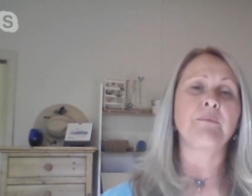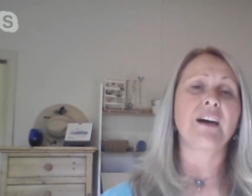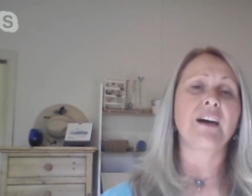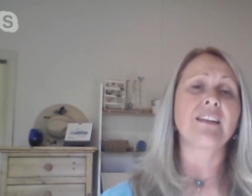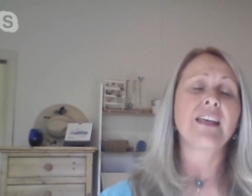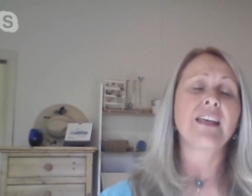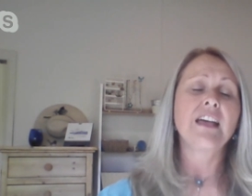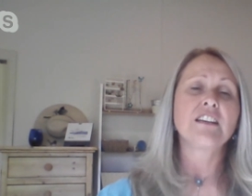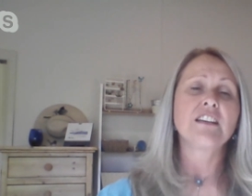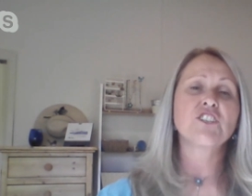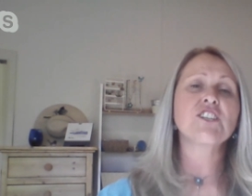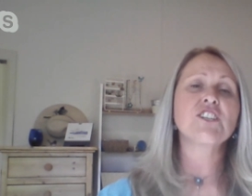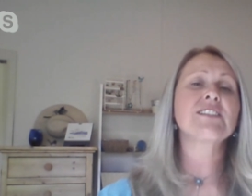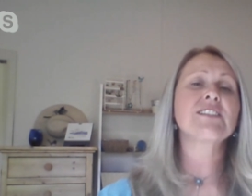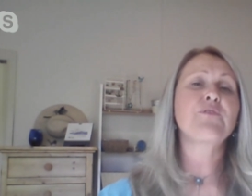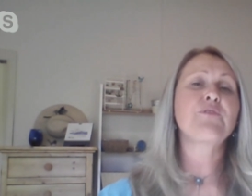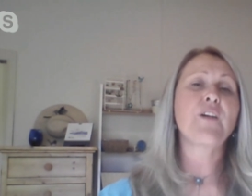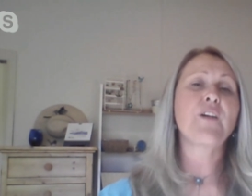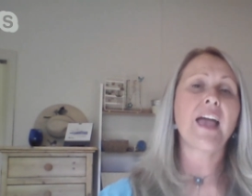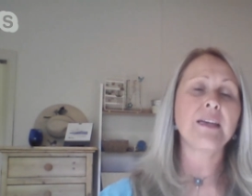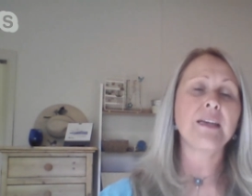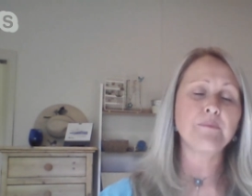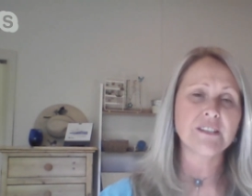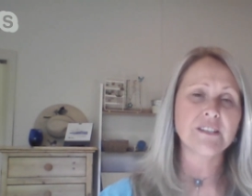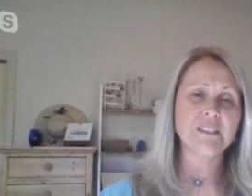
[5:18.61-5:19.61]
But she's
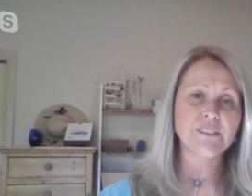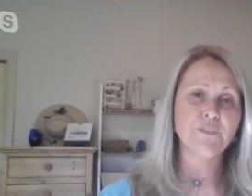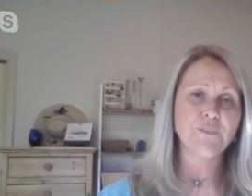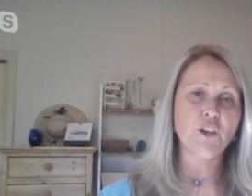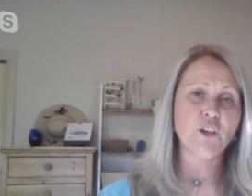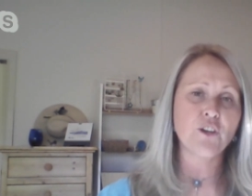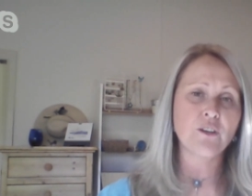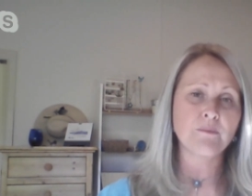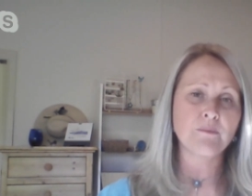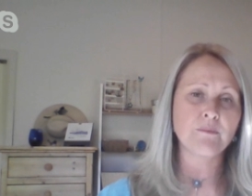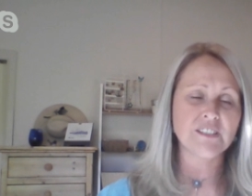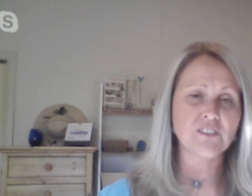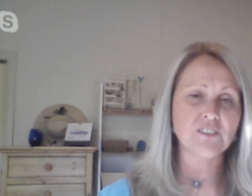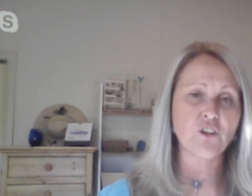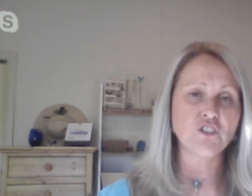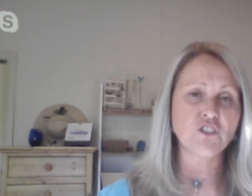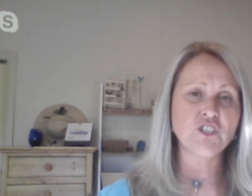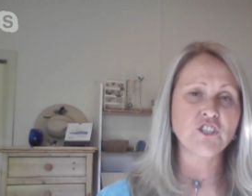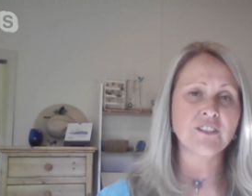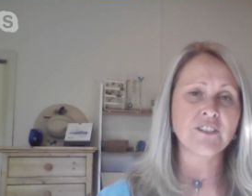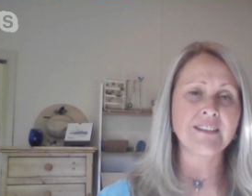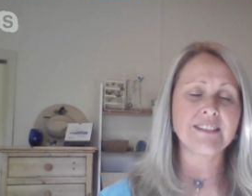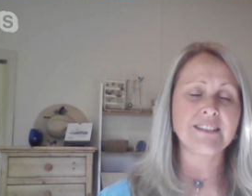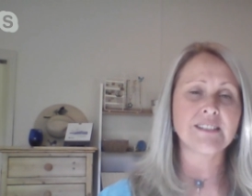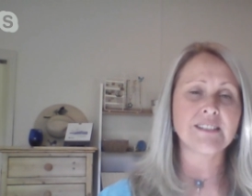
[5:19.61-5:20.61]
famous for her
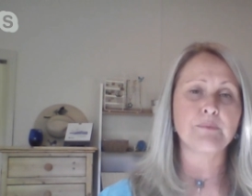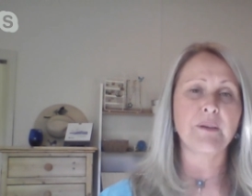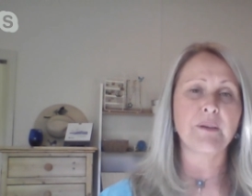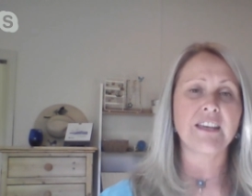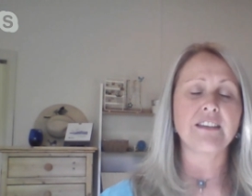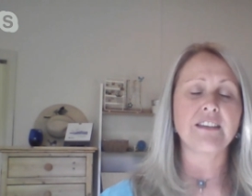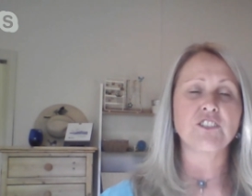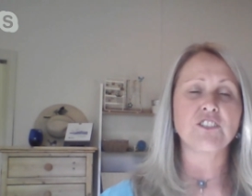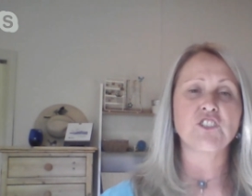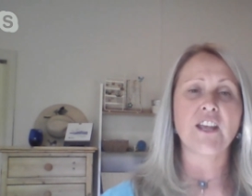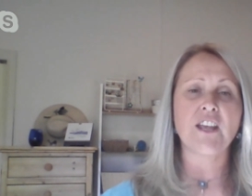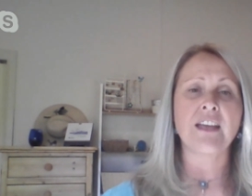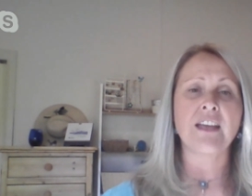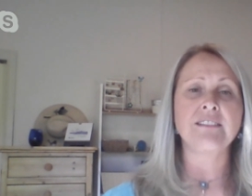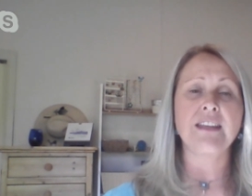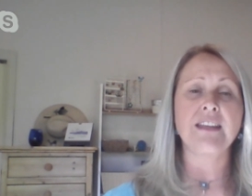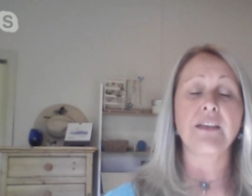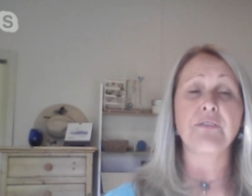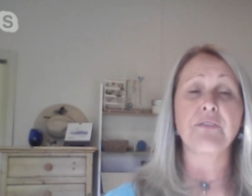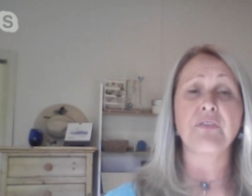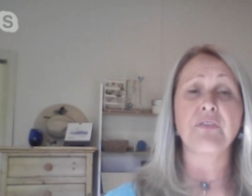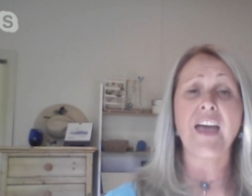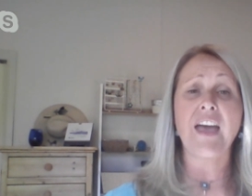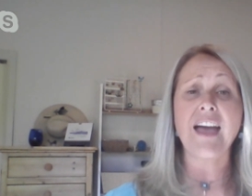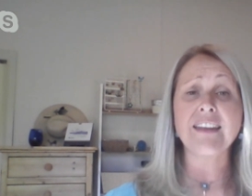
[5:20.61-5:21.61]
misogyny speech, and
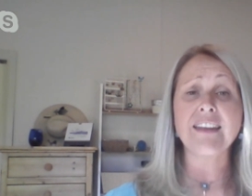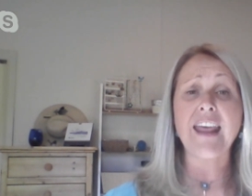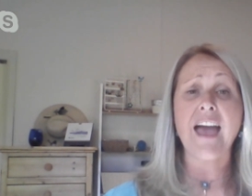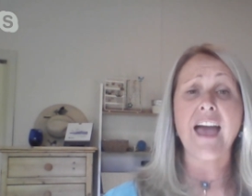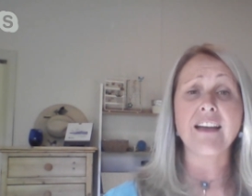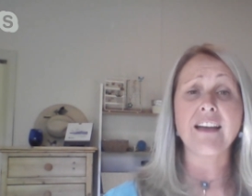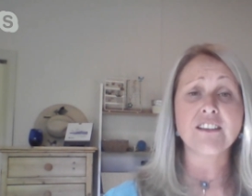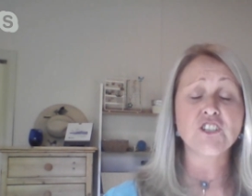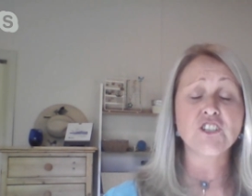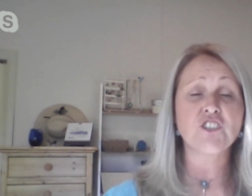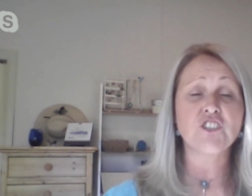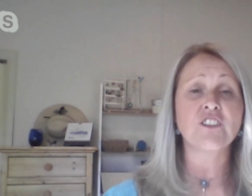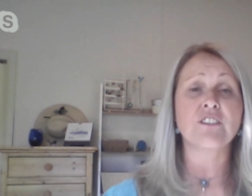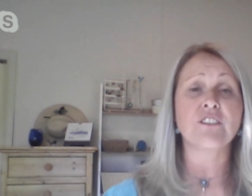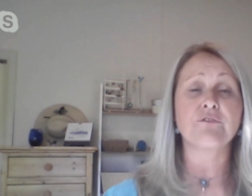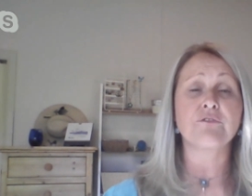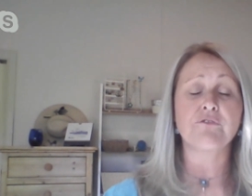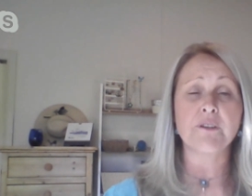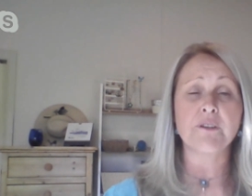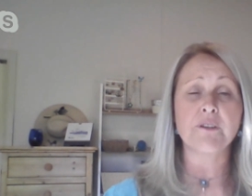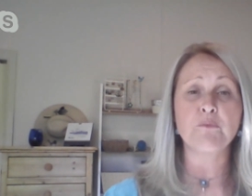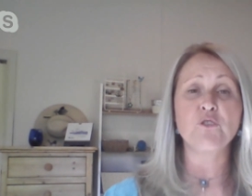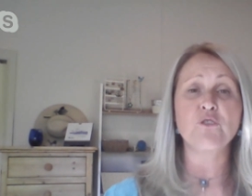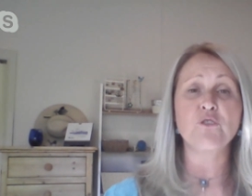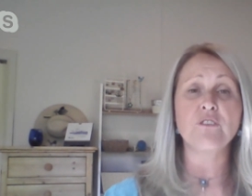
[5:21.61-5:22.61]
yet that action of
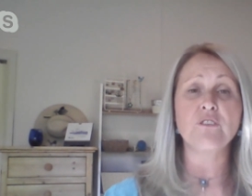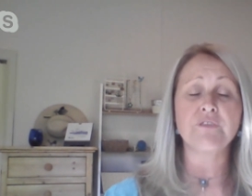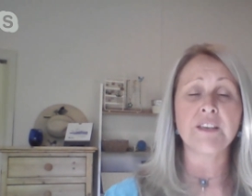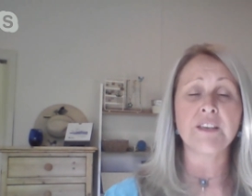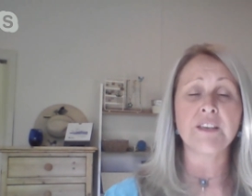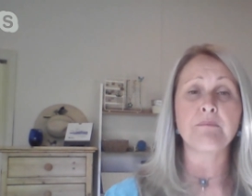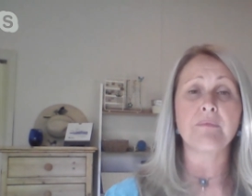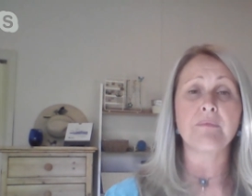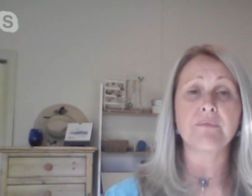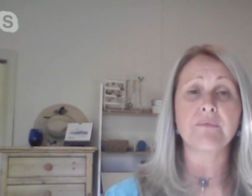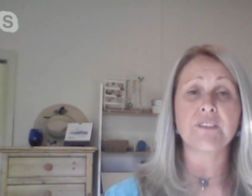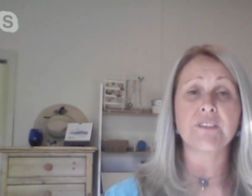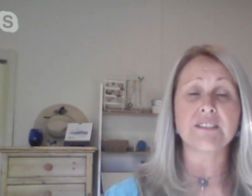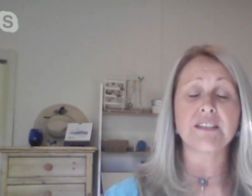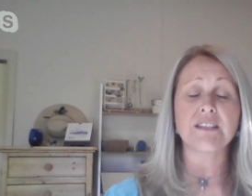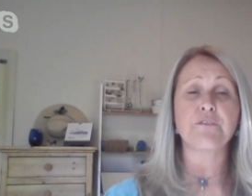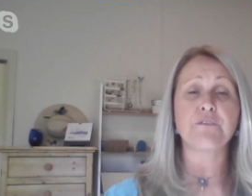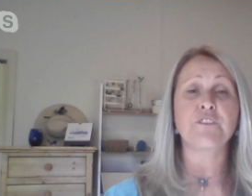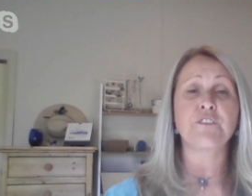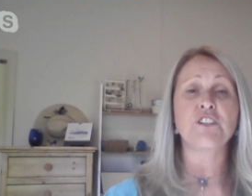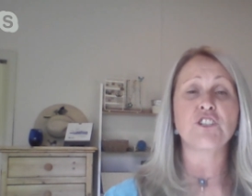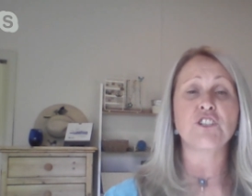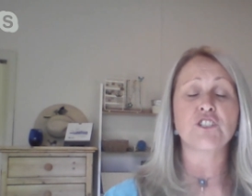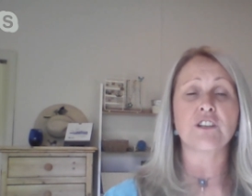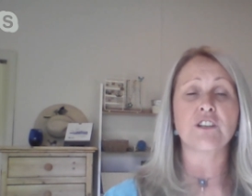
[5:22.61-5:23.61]
removing the
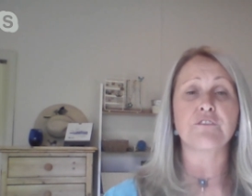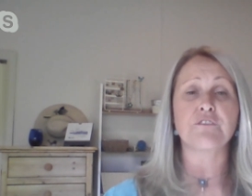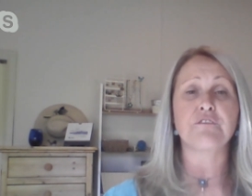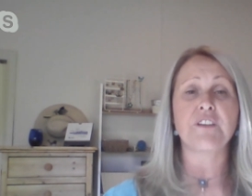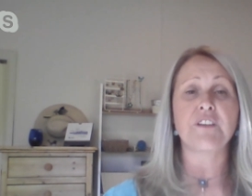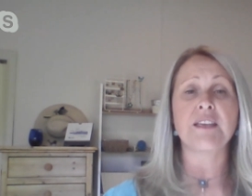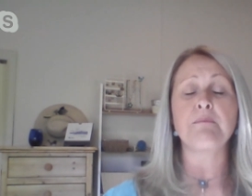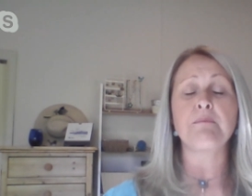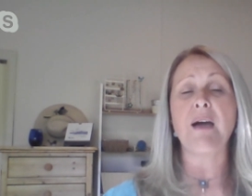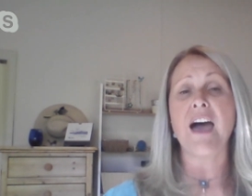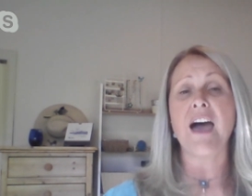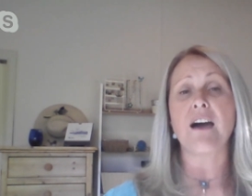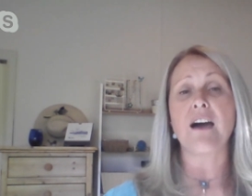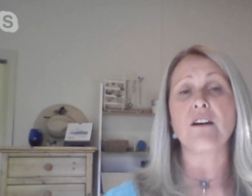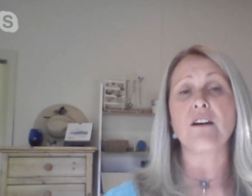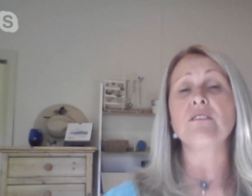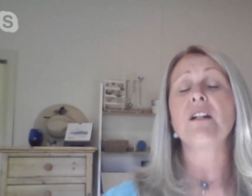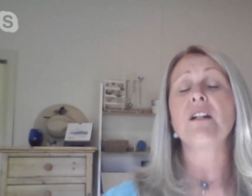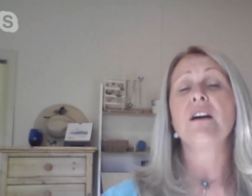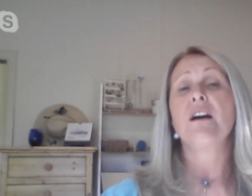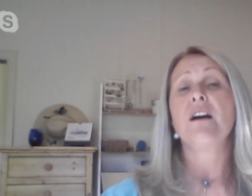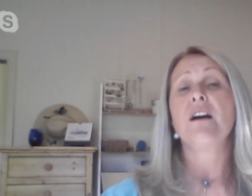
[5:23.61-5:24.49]
definition of female